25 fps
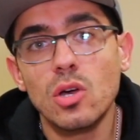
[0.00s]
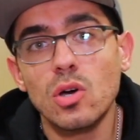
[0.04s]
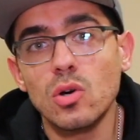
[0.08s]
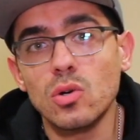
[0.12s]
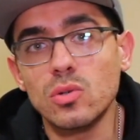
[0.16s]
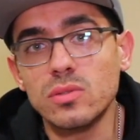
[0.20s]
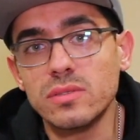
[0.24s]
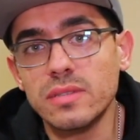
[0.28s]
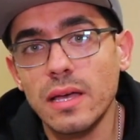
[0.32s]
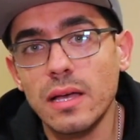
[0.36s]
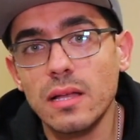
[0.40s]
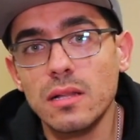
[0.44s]

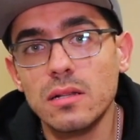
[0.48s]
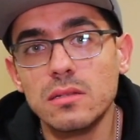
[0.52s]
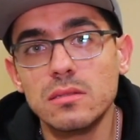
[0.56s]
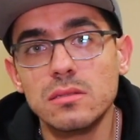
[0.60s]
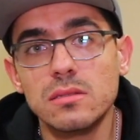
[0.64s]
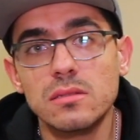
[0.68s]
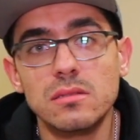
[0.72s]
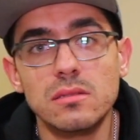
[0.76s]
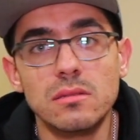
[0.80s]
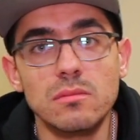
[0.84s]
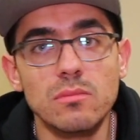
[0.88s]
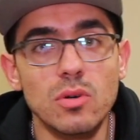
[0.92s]

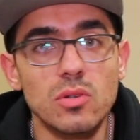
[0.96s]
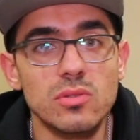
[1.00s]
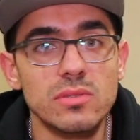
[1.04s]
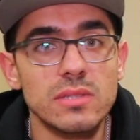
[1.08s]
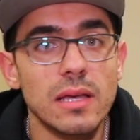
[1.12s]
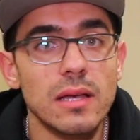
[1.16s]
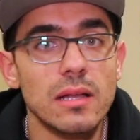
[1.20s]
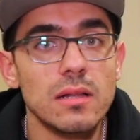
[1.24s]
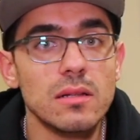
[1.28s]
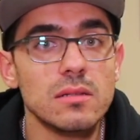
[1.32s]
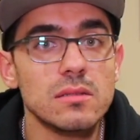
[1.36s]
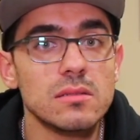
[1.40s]
hotels,
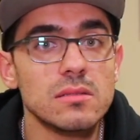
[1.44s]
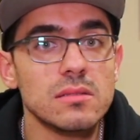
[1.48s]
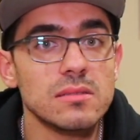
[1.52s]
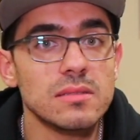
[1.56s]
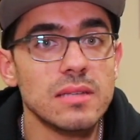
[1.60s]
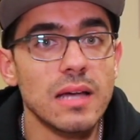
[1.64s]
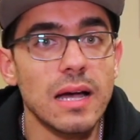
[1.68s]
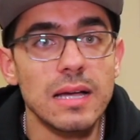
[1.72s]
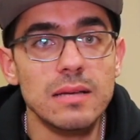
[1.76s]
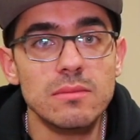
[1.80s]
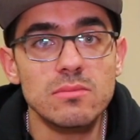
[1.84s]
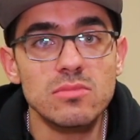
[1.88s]
motels,
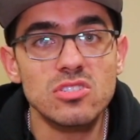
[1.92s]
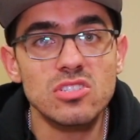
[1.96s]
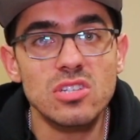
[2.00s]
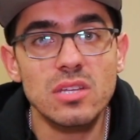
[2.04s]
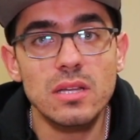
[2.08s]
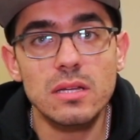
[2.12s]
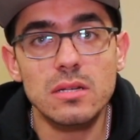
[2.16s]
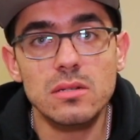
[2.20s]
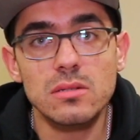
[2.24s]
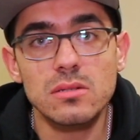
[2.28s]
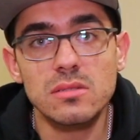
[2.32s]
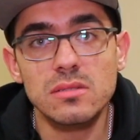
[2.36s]

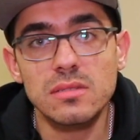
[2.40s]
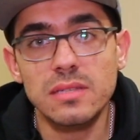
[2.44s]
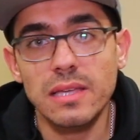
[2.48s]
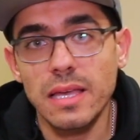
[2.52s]
timeshares,